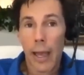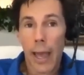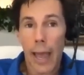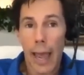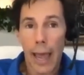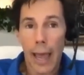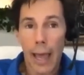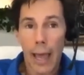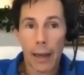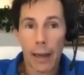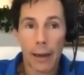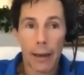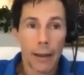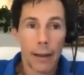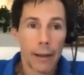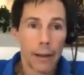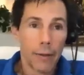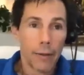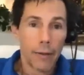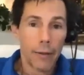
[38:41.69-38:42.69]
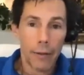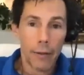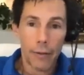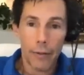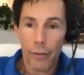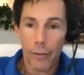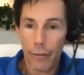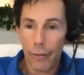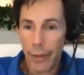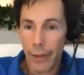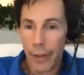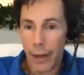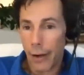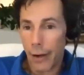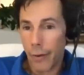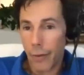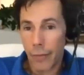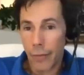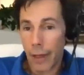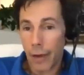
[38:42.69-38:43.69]
and you
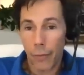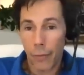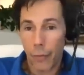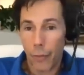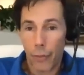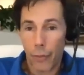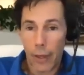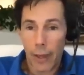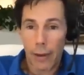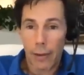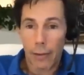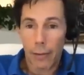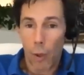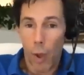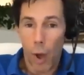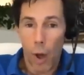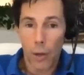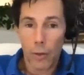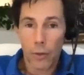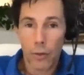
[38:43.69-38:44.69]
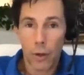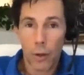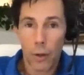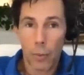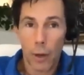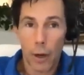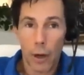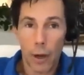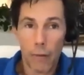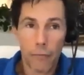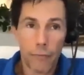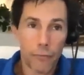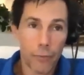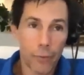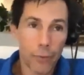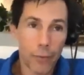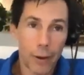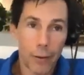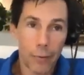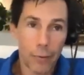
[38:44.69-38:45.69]
know they don't think long term enough
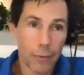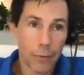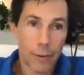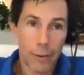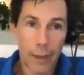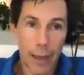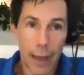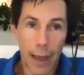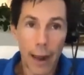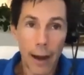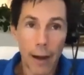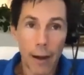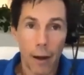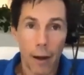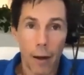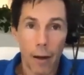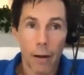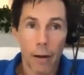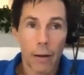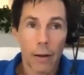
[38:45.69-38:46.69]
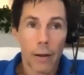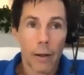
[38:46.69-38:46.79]
or they don't care